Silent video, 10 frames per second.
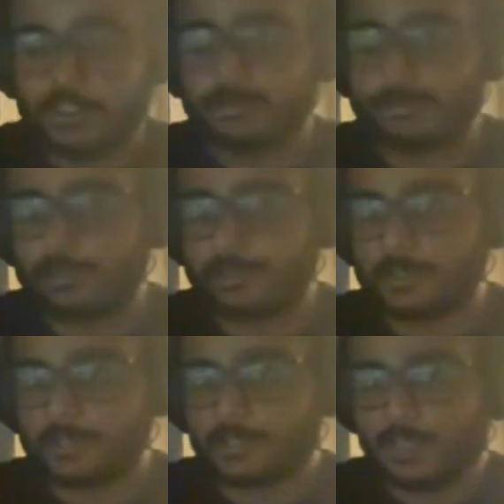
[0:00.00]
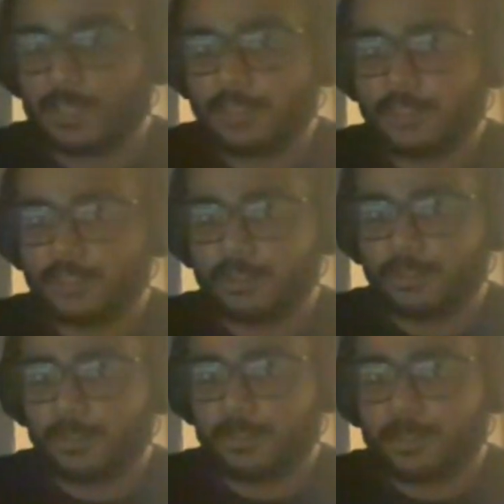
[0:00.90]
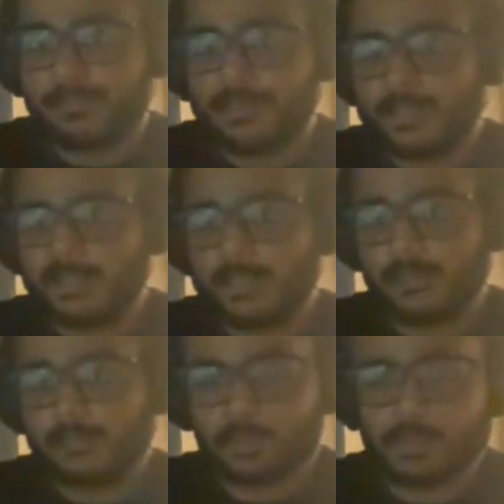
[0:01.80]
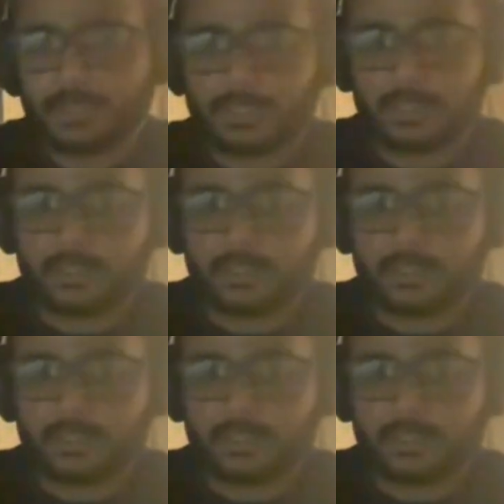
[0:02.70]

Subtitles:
of these protocols. So maybe have a look at